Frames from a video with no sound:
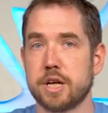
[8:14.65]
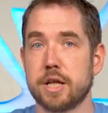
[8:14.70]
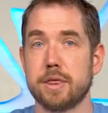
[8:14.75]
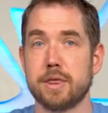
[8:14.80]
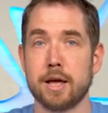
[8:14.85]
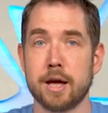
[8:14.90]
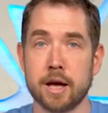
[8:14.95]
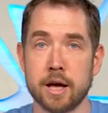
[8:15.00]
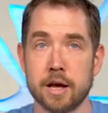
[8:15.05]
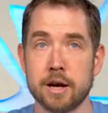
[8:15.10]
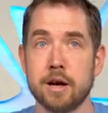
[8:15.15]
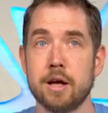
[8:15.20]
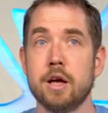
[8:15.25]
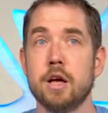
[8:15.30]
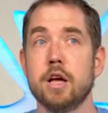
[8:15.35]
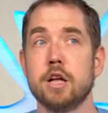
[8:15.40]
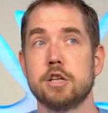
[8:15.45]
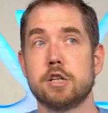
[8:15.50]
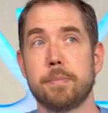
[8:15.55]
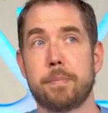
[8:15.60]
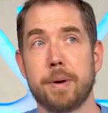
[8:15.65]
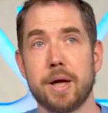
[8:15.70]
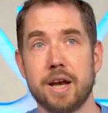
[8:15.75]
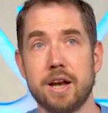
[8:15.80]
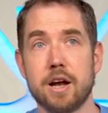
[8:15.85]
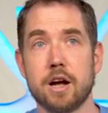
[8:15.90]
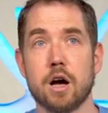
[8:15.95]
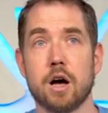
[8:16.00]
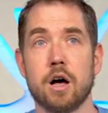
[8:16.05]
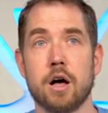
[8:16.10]
And then
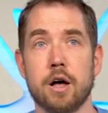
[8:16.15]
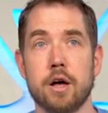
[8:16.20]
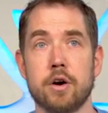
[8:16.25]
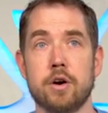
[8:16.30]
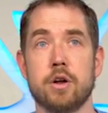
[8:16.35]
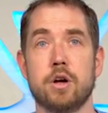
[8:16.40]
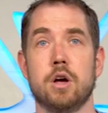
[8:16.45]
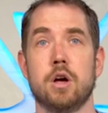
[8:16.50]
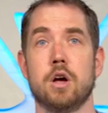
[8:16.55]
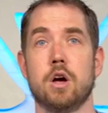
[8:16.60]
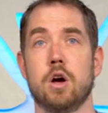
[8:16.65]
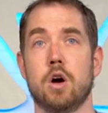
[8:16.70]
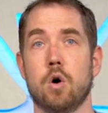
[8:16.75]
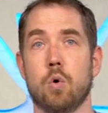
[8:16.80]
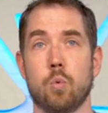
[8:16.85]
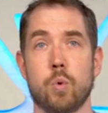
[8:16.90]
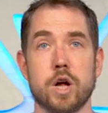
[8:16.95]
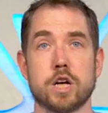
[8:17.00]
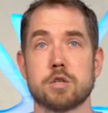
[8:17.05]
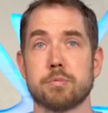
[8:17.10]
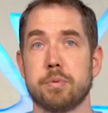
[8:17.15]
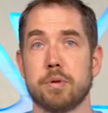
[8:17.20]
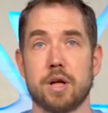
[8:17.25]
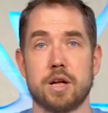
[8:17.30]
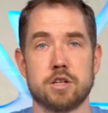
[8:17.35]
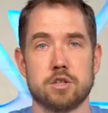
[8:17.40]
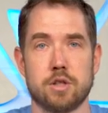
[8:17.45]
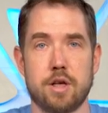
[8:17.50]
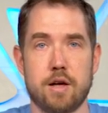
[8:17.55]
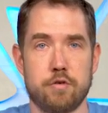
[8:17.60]
depending on which
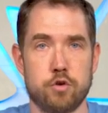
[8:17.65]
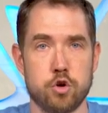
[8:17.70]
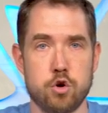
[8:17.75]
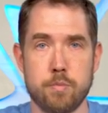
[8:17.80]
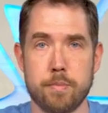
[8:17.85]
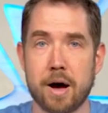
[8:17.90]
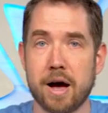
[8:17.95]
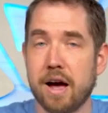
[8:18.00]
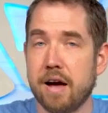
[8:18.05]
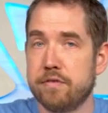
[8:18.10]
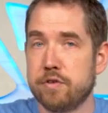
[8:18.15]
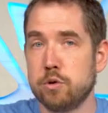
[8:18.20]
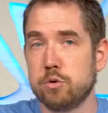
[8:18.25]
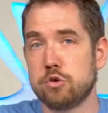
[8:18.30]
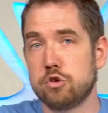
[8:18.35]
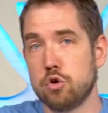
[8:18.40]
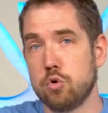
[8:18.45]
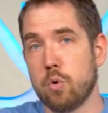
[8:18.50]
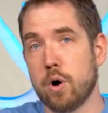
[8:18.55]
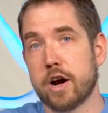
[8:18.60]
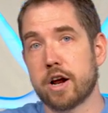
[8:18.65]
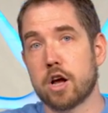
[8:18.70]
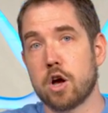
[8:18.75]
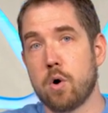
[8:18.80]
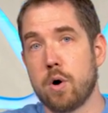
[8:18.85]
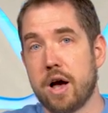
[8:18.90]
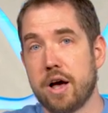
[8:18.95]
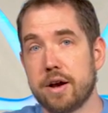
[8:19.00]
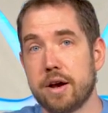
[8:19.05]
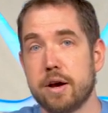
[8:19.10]
pledge level you buy if you do want to
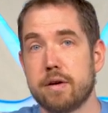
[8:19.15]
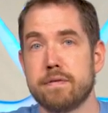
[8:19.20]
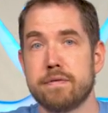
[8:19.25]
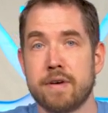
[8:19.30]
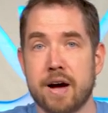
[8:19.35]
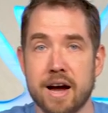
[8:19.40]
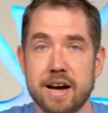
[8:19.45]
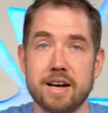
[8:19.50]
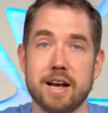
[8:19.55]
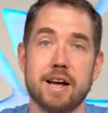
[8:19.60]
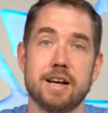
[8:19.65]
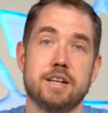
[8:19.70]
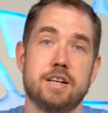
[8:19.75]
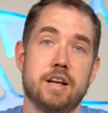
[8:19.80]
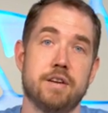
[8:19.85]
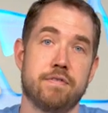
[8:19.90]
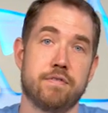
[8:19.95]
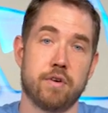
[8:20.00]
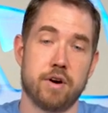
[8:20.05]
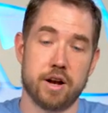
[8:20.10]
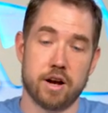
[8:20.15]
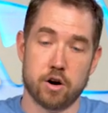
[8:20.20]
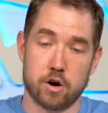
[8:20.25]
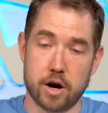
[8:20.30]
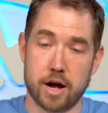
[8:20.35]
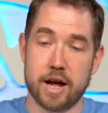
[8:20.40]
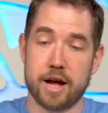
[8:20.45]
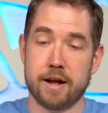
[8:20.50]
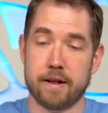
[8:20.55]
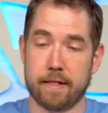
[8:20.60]
go out and find a different or
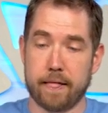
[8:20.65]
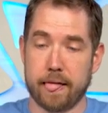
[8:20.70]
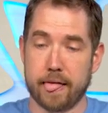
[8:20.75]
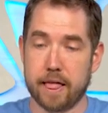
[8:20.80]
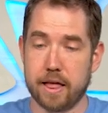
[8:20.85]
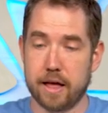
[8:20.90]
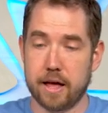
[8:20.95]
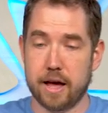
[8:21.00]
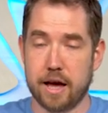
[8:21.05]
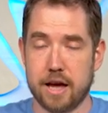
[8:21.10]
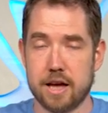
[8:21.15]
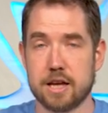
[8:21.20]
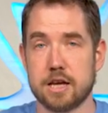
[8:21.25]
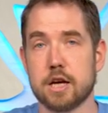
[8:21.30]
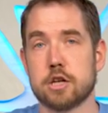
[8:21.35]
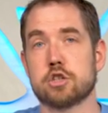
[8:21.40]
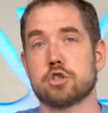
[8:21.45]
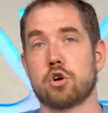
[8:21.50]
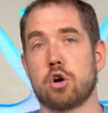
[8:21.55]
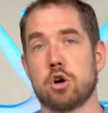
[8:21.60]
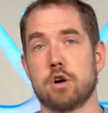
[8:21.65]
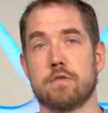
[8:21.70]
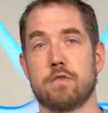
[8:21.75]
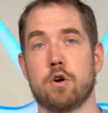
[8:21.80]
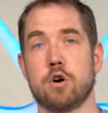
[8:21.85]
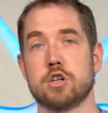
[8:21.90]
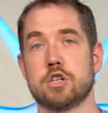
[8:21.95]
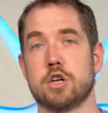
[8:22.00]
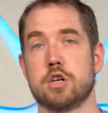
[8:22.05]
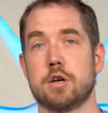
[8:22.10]
a a Kickstarter
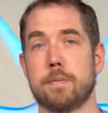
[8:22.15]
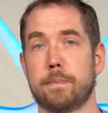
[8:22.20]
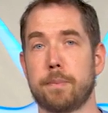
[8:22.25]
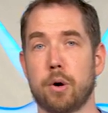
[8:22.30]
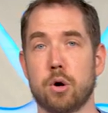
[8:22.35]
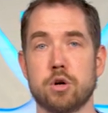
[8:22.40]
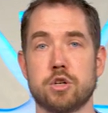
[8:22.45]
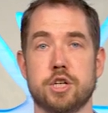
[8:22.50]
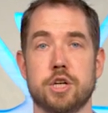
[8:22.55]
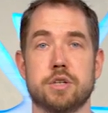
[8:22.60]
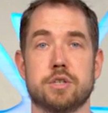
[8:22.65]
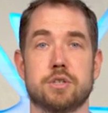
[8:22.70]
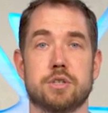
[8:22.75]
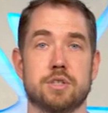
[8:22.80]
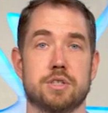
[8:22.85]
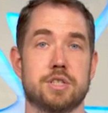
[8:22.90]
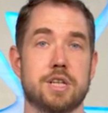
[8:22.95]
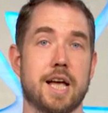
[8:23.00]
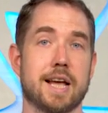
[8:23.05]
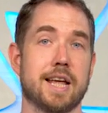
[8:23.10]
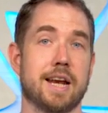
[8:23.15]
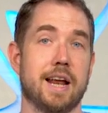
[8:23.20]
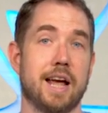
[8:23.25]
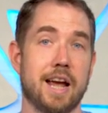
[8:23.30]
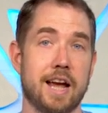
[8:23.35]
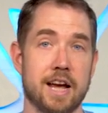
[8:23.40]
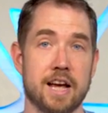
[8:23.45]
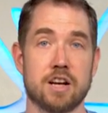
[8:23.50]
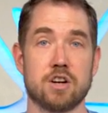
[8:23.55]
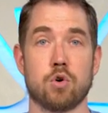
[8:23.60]
version to purchase
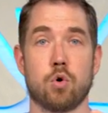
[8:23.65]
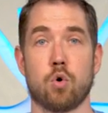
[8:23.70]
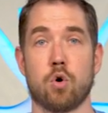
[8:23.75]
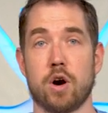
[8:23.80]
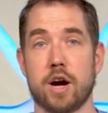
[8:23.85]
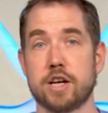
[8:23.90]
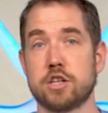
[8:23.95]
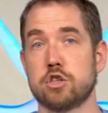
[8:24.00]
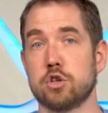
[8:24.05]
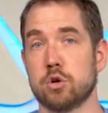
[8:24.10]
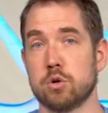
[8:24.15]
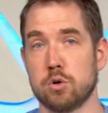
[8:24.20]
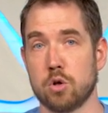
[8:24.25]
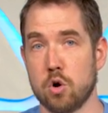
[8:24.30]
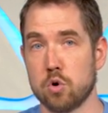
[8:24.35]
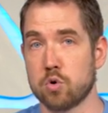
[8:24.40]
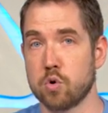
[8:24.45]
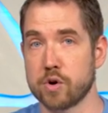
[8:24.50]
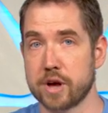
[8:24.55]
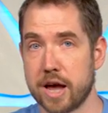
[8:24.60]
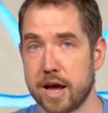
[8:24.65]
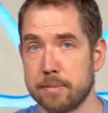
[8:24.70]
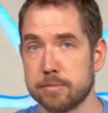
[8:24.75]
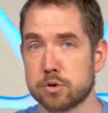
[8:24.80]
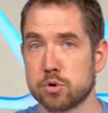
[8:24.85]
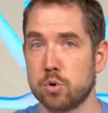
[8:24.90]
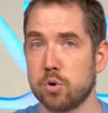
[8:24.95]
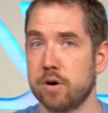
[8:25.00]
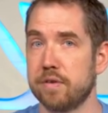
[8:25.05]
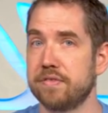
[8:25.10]
secondhand or at your local game
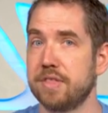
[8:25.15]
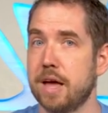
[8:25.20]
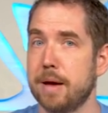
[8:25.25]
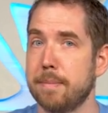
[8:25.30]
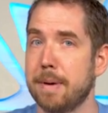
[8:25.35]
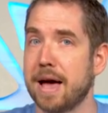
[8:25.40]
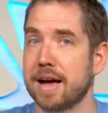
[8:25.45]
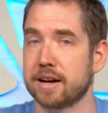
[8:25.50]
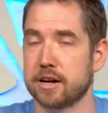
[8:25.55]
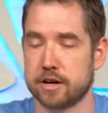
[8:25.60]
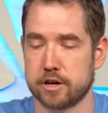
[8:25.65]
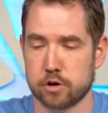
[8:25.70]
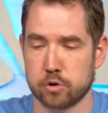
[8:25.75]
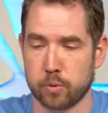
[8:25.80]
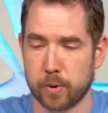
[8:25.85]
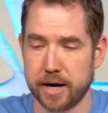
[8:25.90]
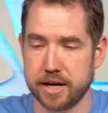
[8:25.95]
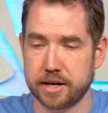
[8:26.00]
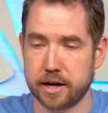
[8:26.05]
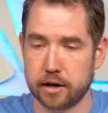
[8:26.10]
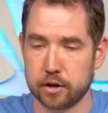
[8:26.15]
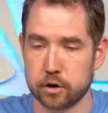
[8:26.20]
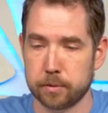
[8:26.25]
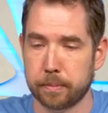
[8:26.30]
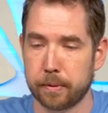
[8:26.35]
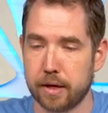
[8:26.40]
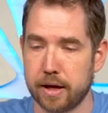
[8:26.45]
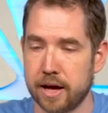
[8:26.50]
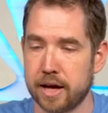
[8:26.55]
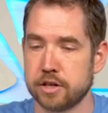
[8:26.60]
store if they backed it at a retailer
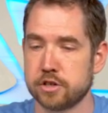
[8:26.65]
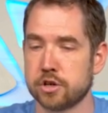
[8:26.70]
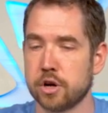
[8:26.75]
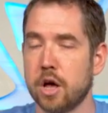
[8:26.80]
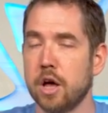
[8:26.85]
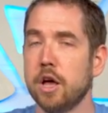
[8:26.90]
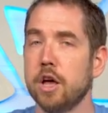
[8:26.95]
pledge.